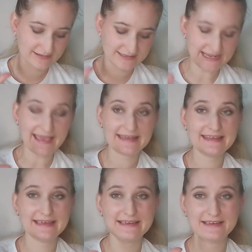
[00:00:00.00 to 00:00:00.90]

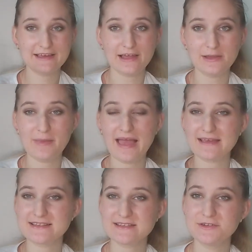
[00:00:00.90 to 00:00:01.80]
Technic Colour
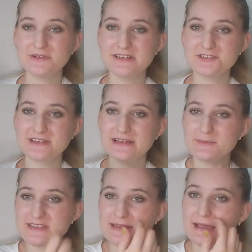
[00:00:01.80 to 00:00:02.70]
Max Nude Edition
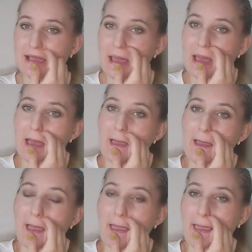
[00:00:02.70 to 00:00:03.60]
lipstick
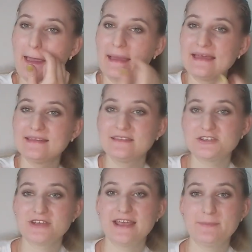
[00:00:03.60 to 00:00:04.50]
in the
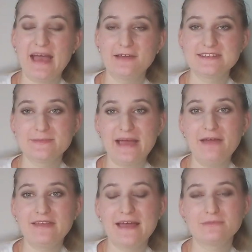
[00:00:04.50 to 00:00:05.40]
shade Poutin'
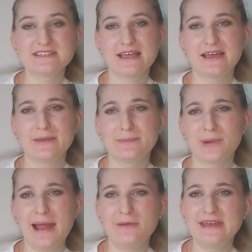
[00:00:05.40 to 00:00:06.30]
About, and that was like a
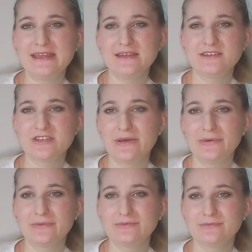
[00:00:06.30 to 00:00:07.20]
brownie
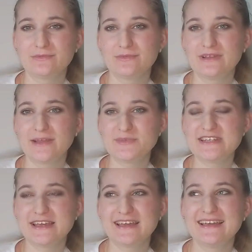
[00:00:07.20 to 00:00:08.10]
tone
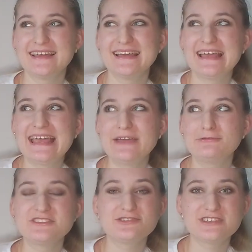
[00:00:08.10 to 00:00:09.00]
lipstick. It
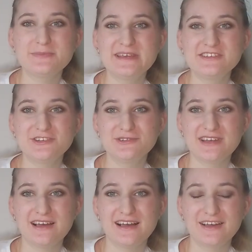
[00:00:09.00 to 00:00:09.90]
was just a bit too
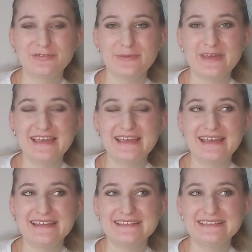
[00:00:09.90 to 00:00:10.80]
dark for me,
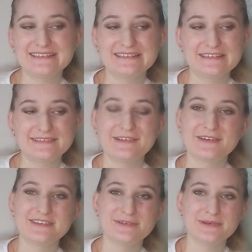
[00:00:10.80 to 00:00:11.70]
it didn't
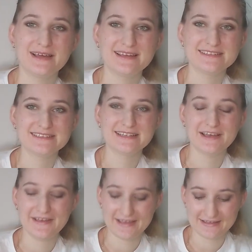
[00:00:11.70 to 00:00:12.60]
look too nice,
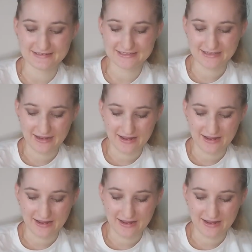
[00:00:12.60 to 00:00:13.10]
and